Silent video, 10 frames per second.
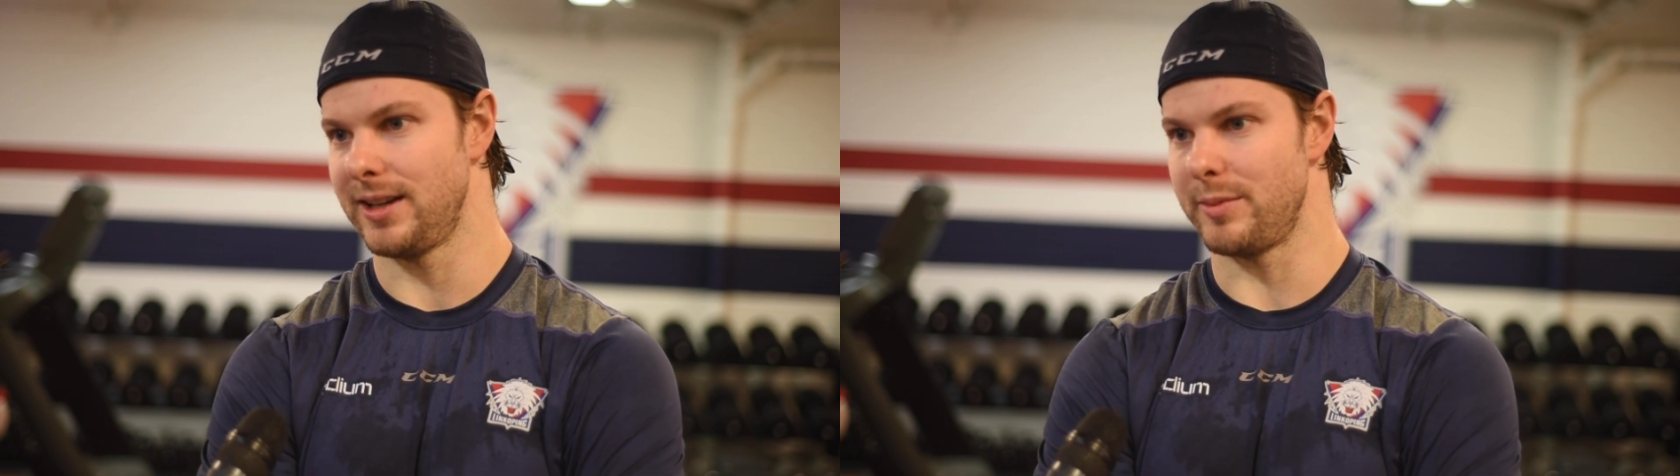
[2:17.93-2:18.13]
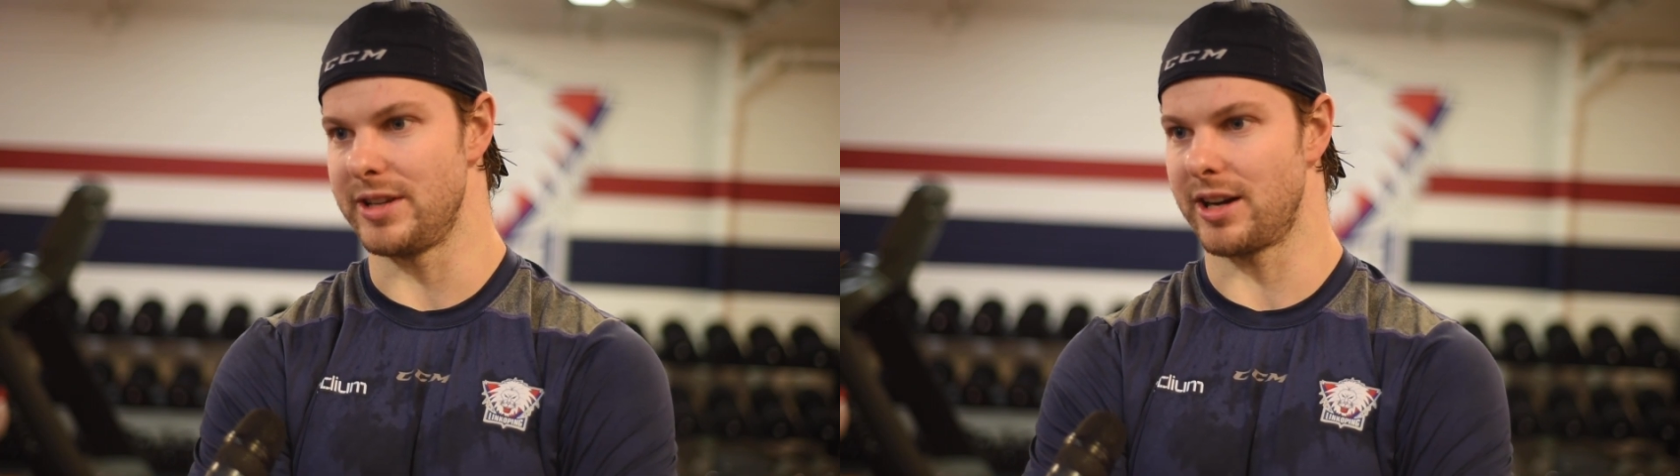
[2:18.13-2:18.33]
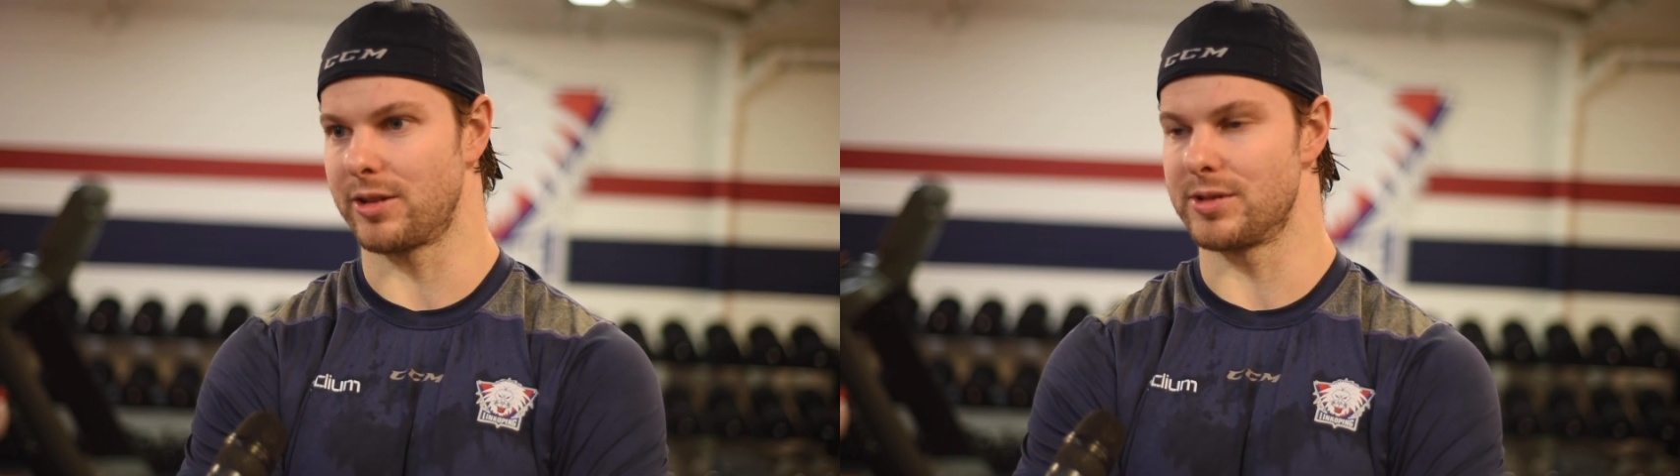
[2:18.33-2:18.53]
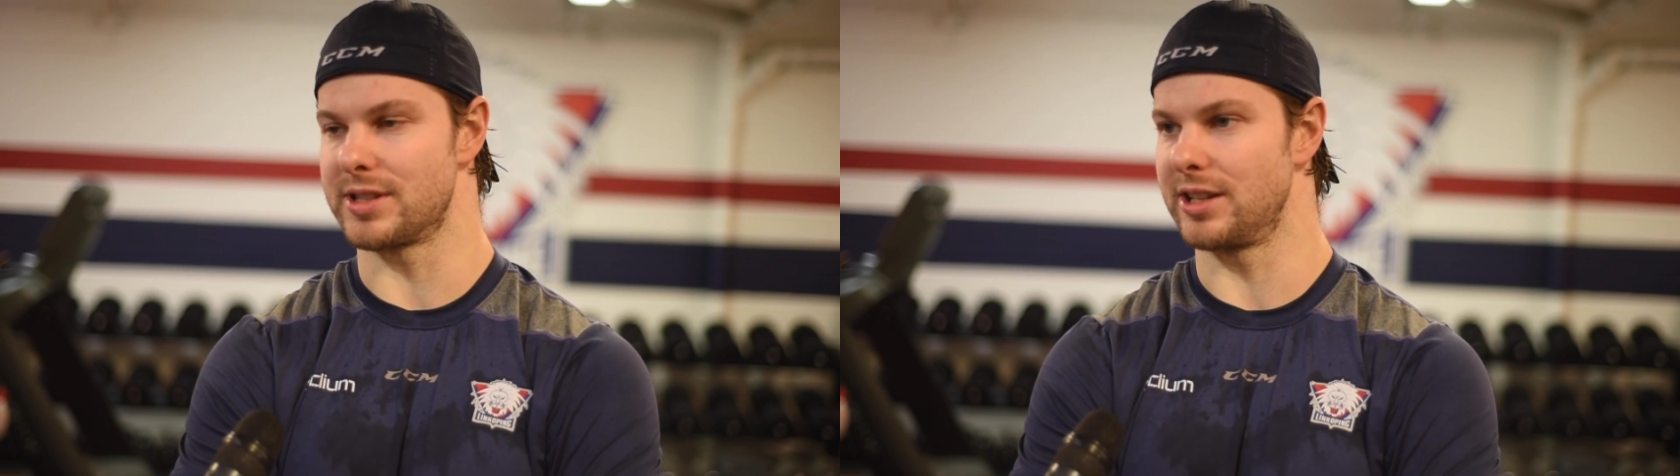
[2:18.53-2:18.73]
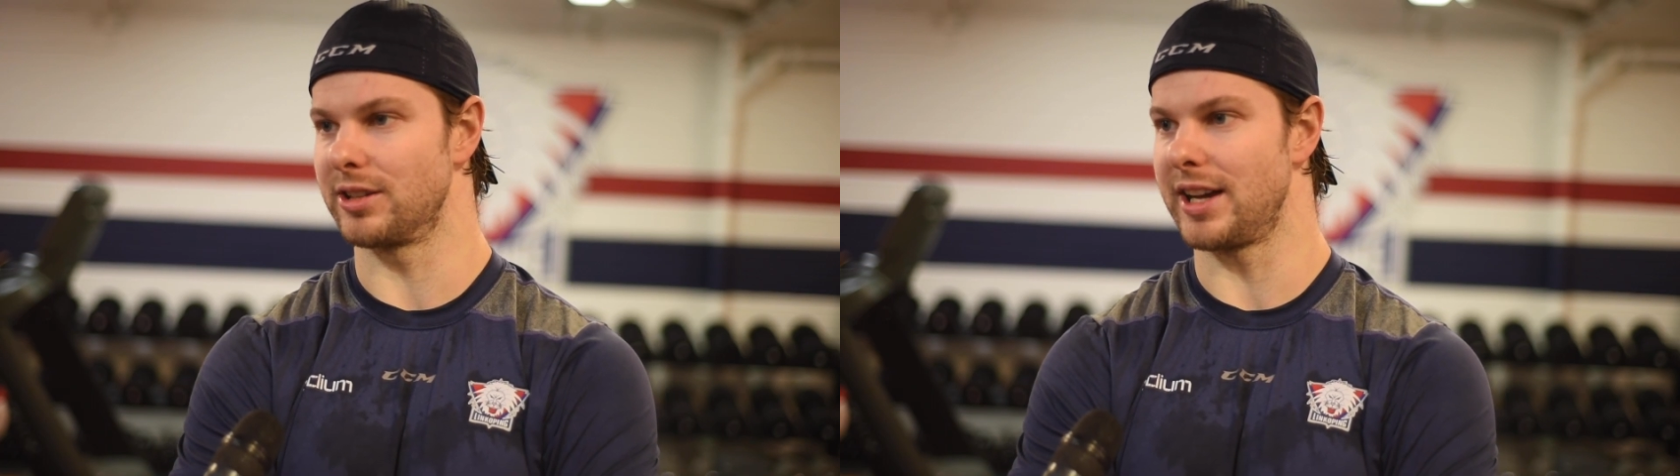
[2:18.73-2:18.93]
Jaco's a
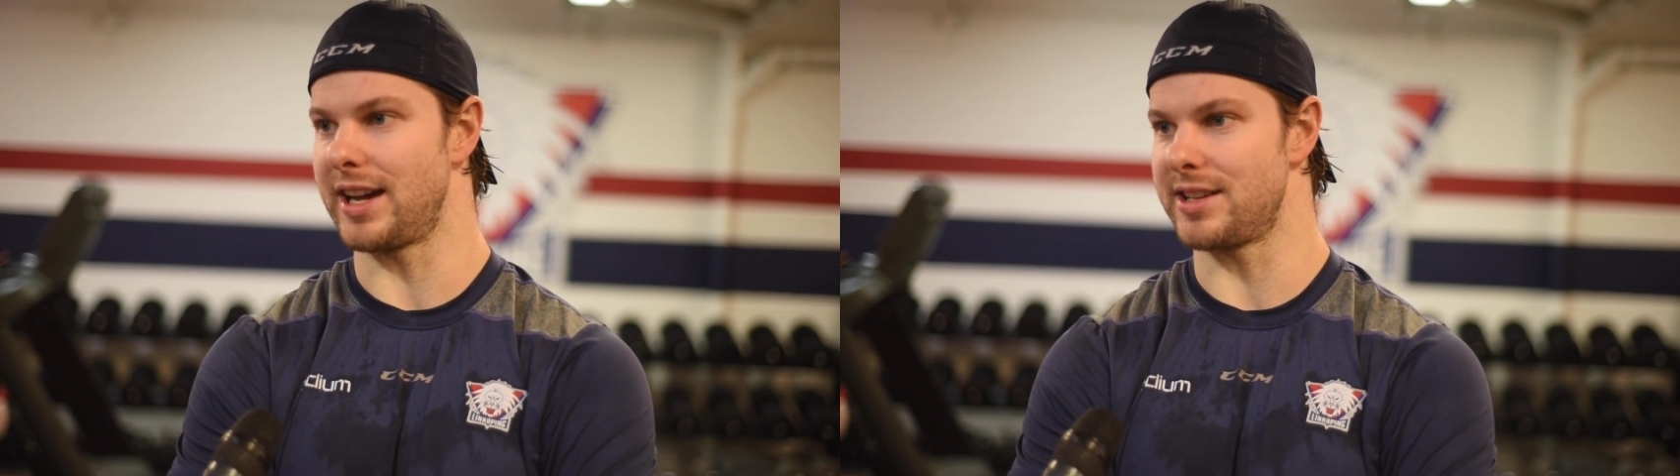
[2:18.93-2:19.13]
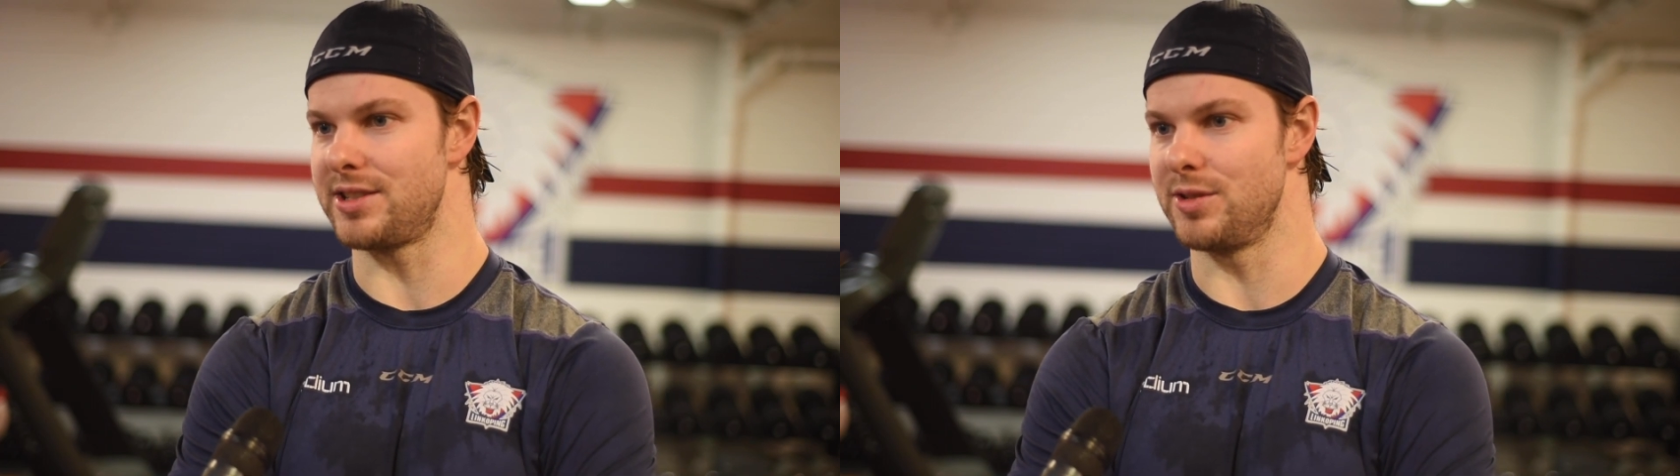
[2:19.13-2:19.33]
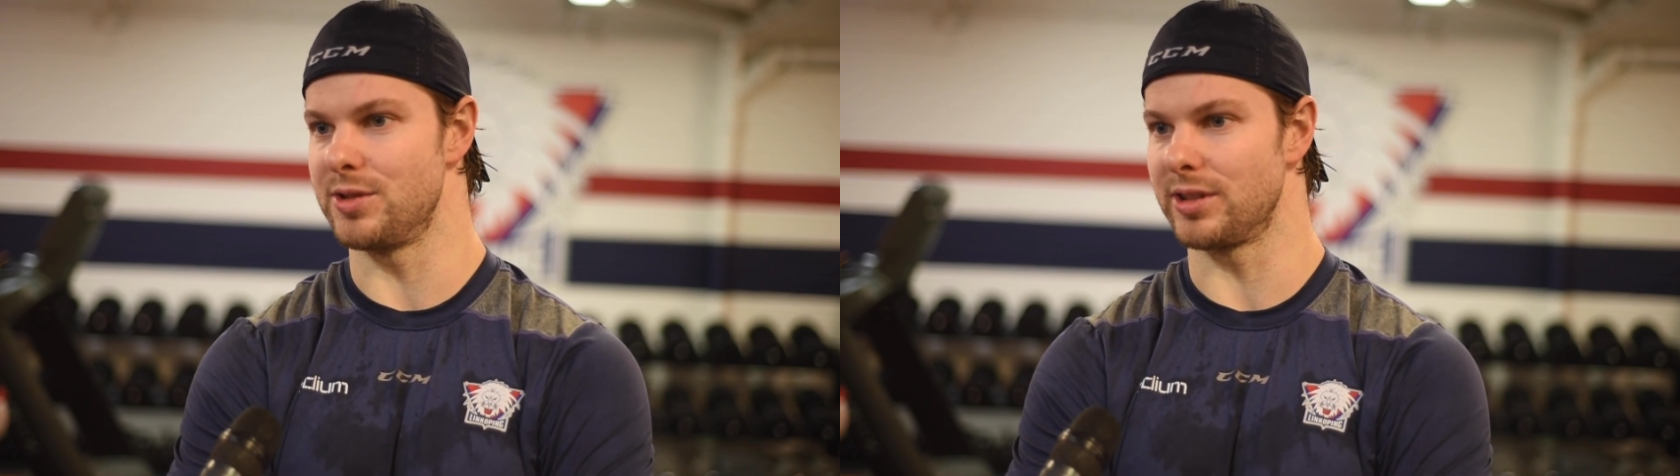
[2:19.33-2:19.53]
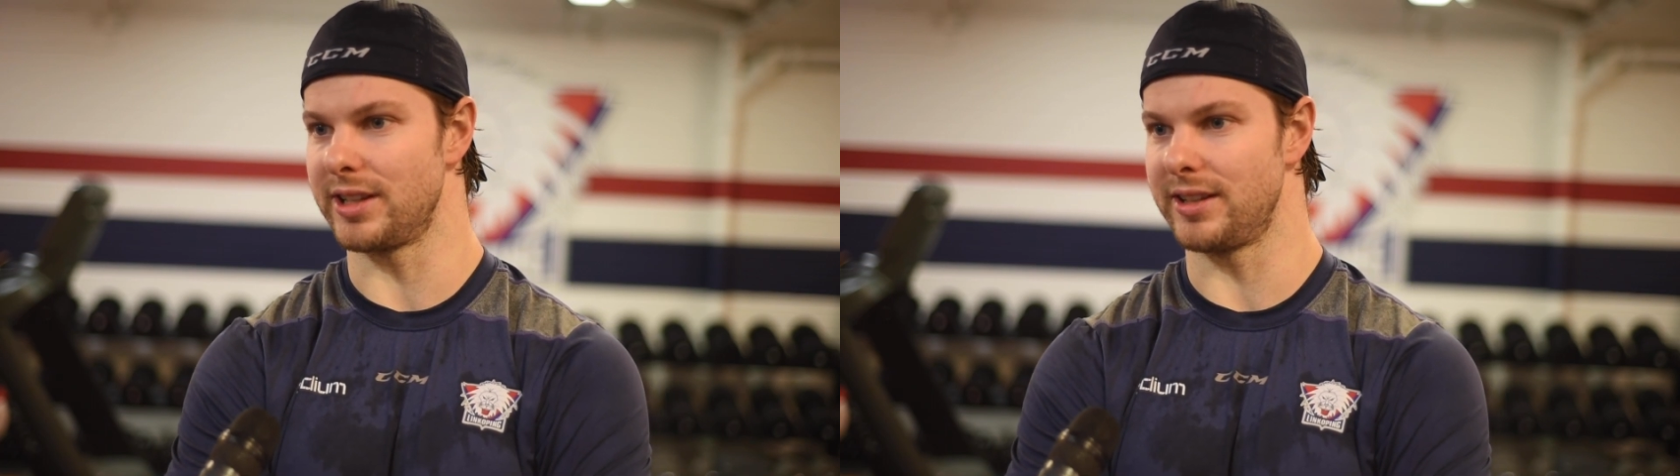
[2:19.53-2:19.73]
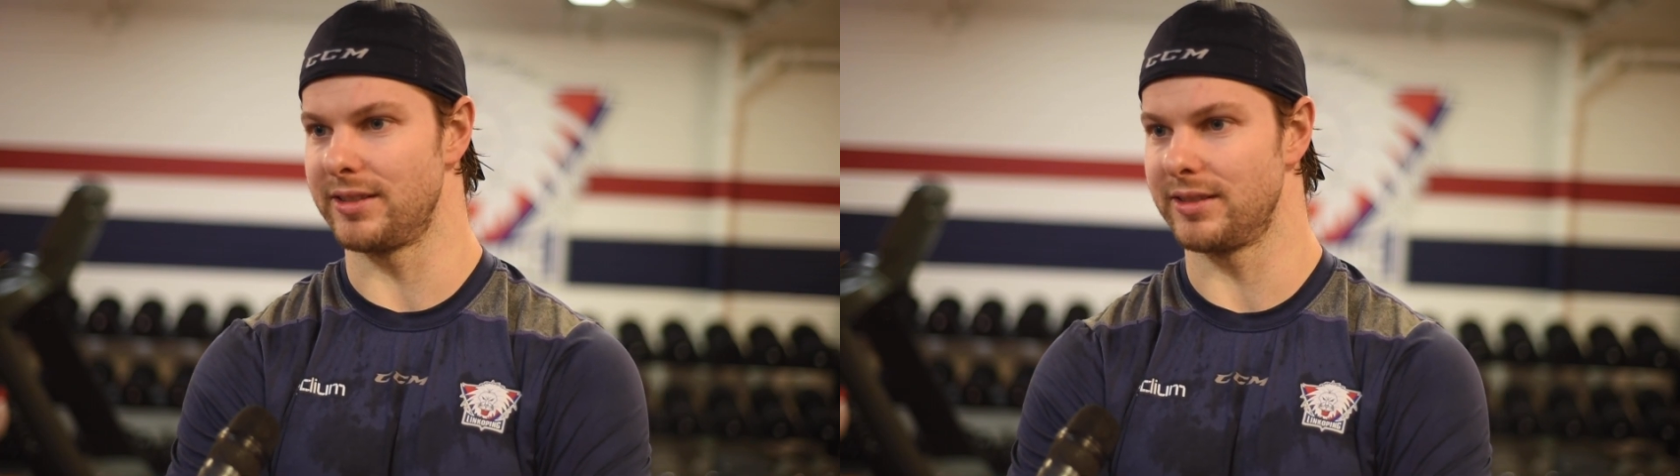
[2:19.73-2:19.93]
skilled guy. He's
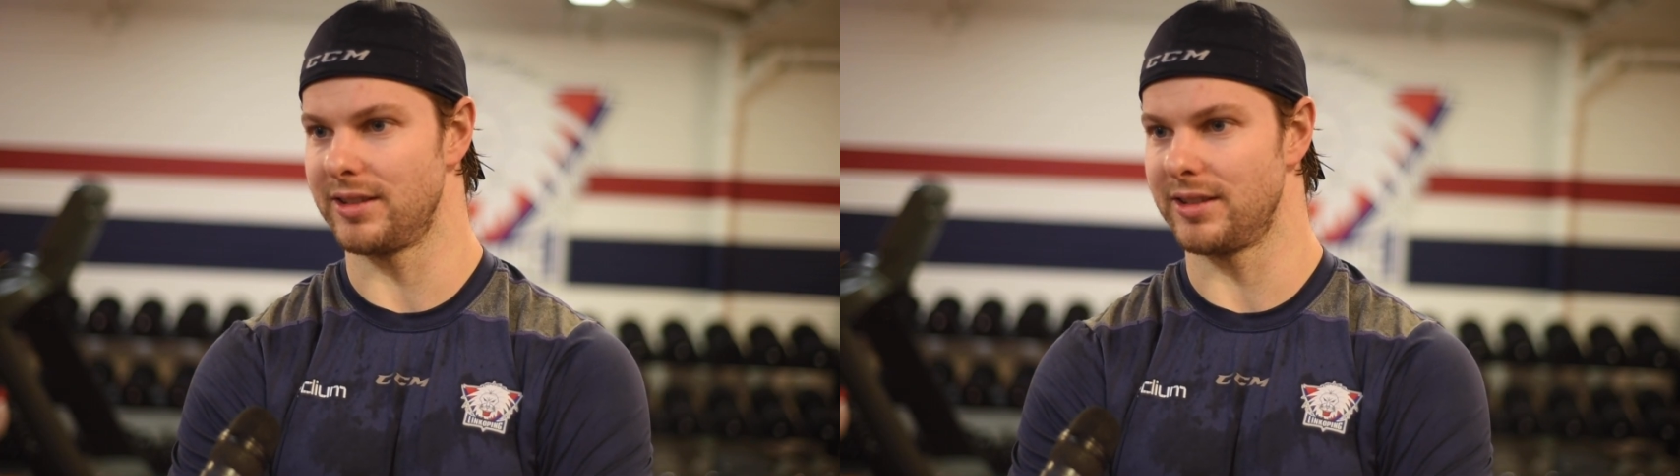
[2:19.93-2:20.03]
usually